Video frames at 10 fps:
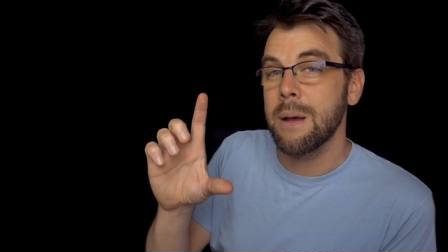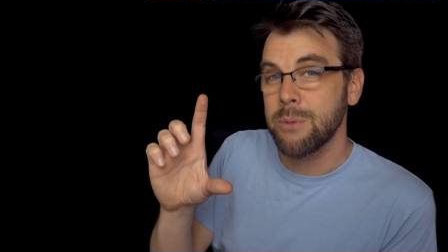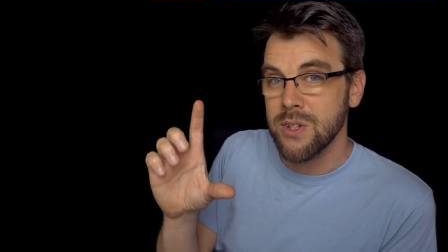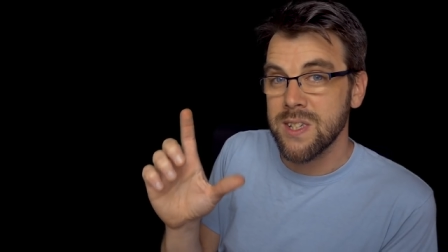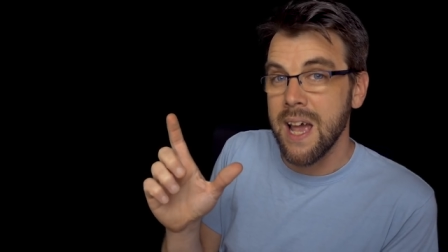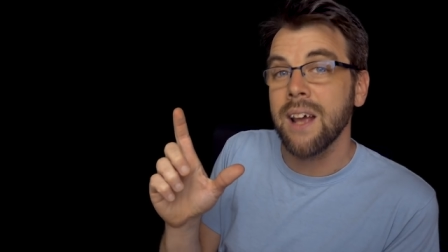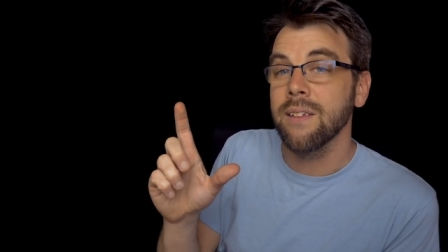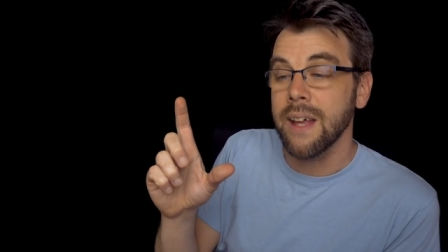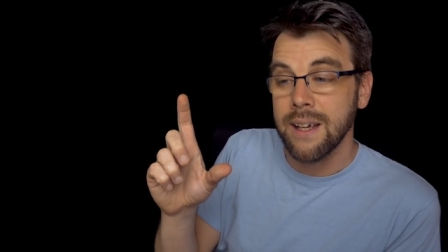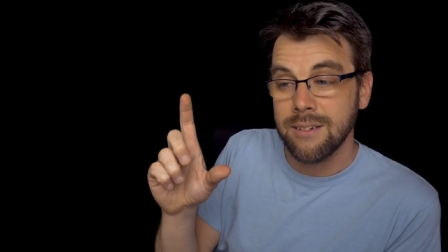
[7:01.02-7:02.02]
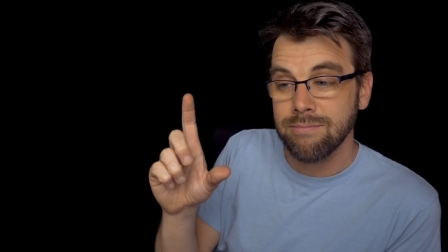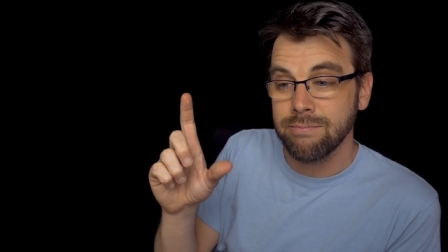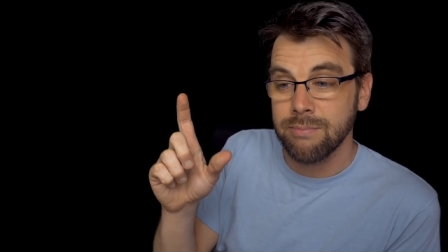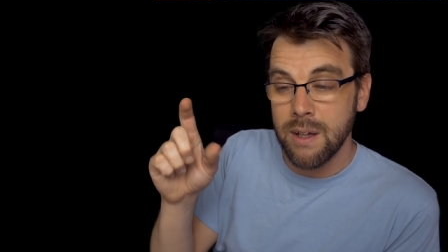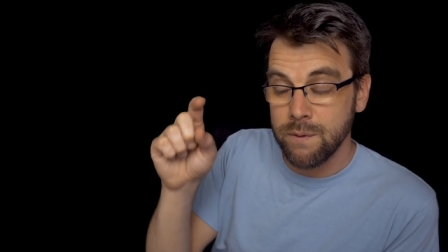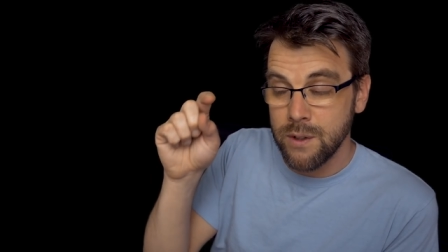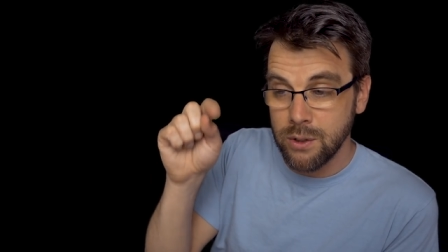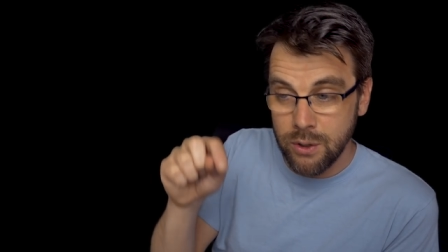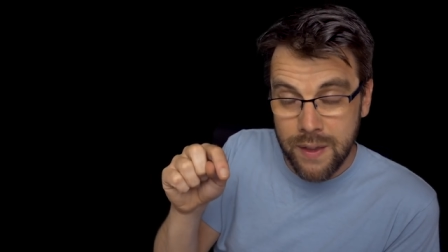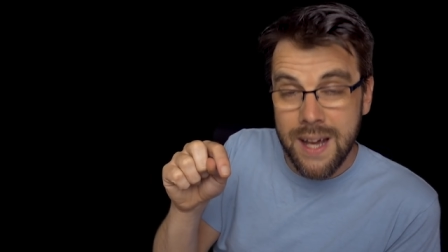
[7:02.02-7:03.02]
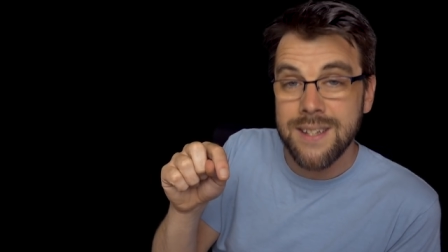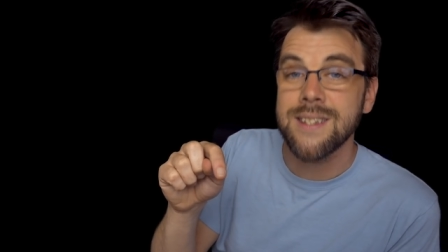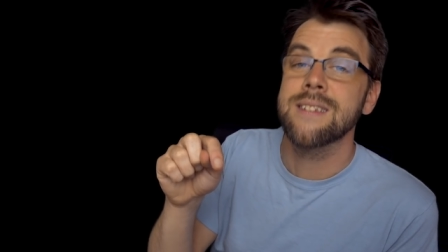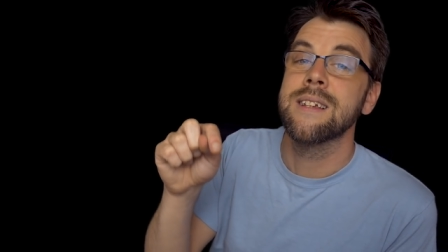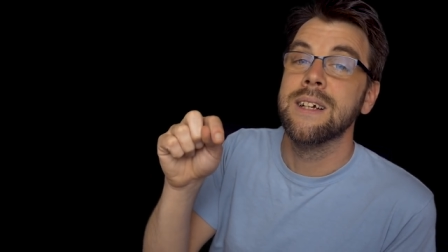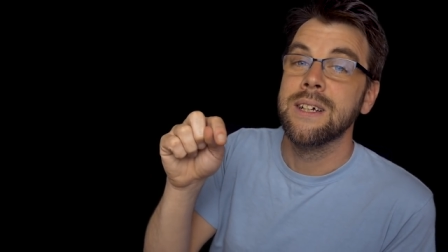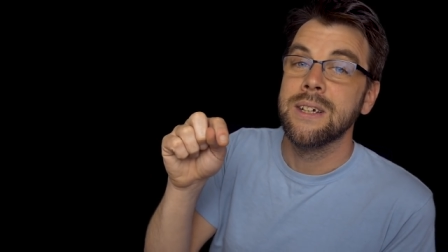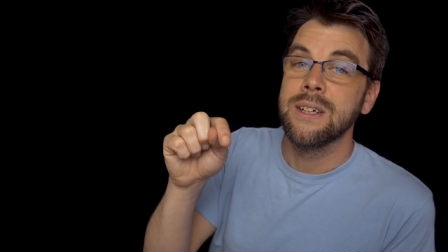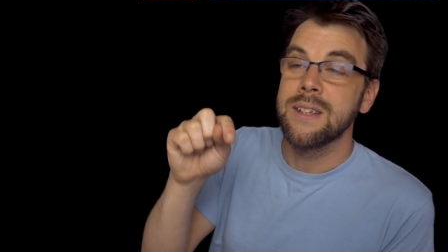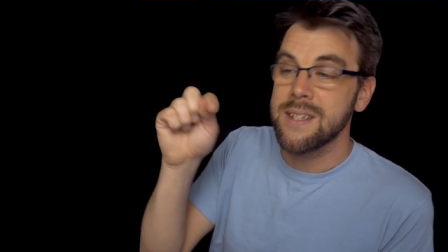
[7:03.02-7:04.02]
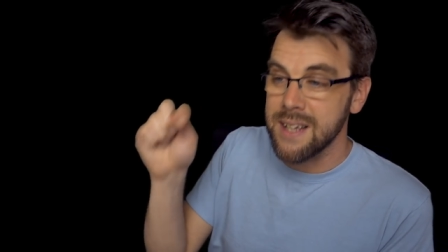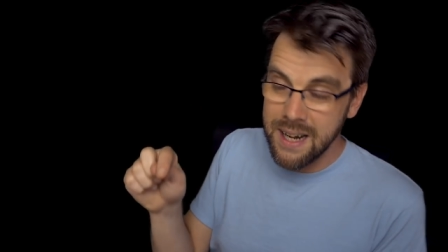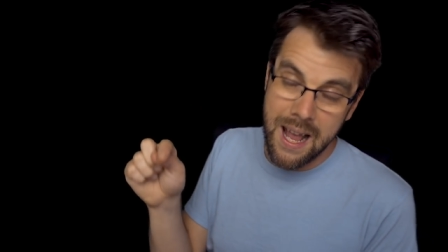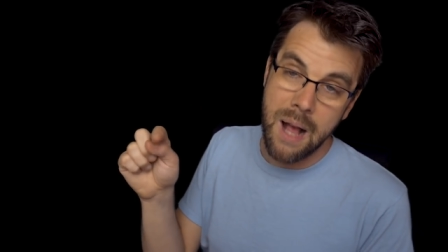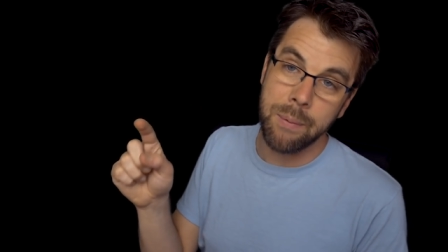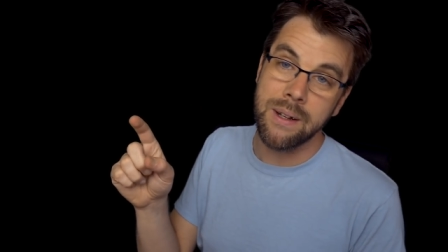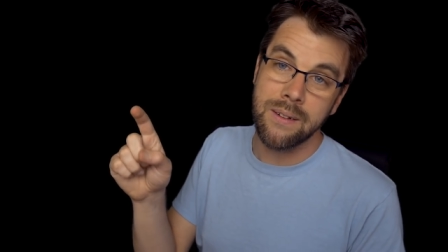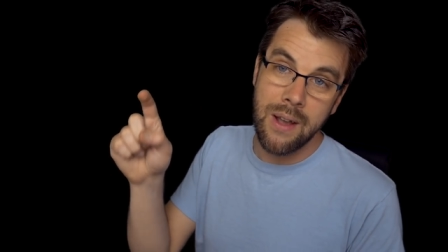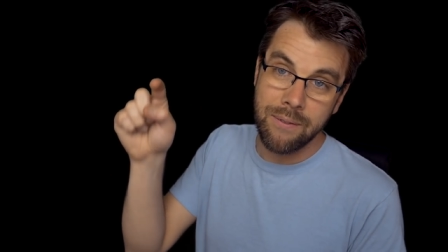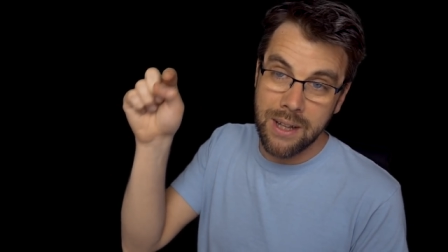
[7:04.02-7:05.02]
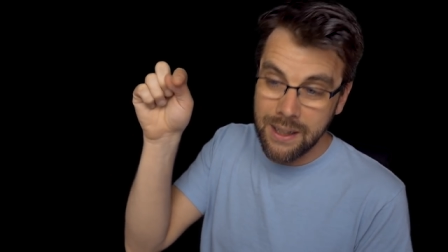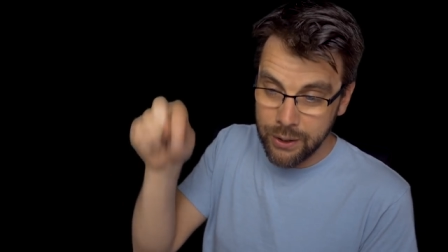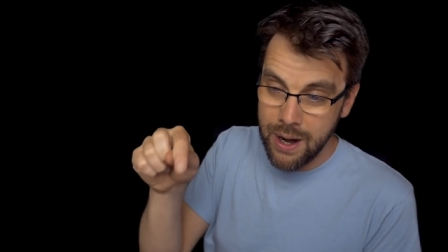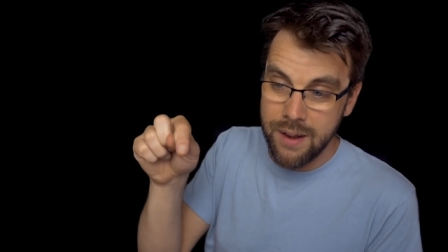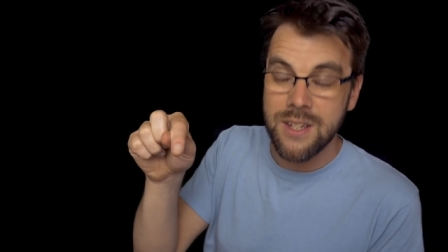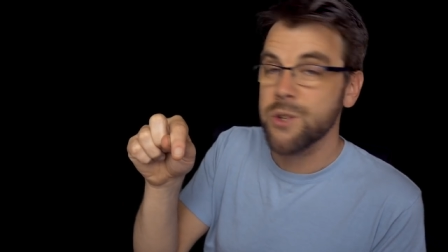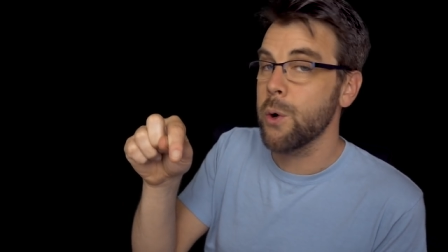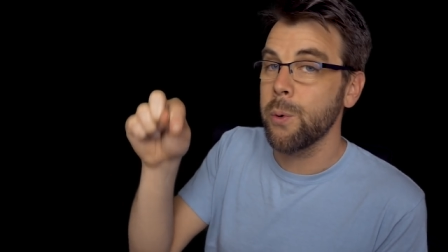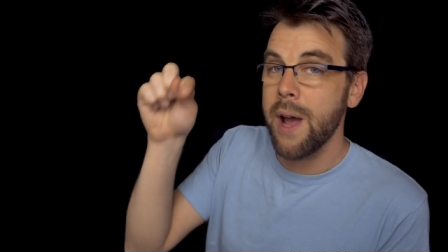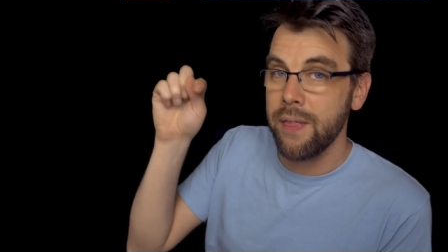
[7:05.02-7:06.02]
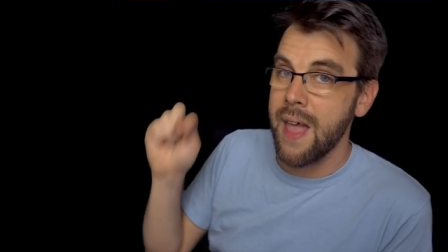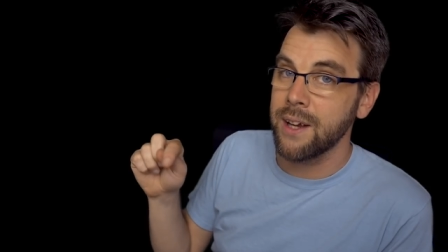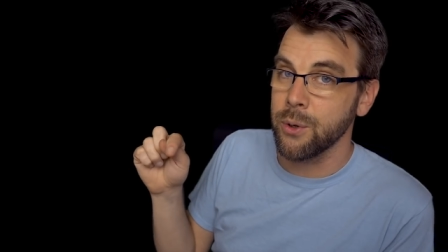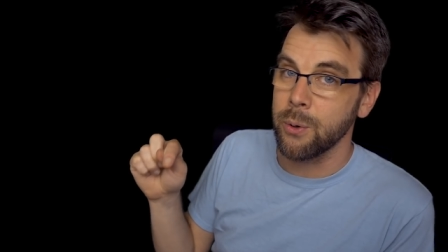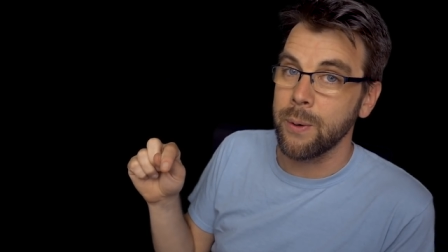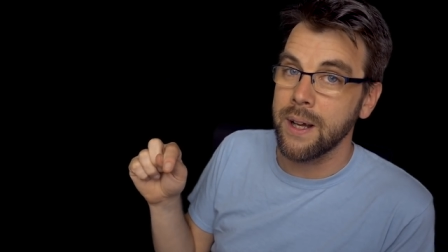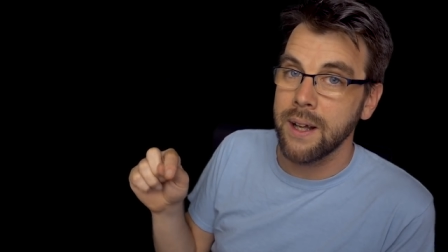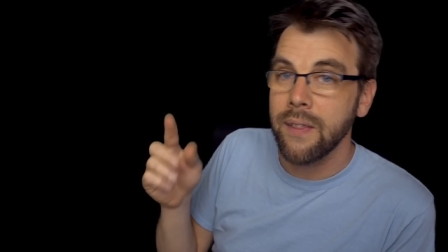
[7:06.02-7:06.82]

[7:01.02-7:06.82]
them, just saying, like, if you do this, this is going to happen. You have to clear out of this doorway and that doorway.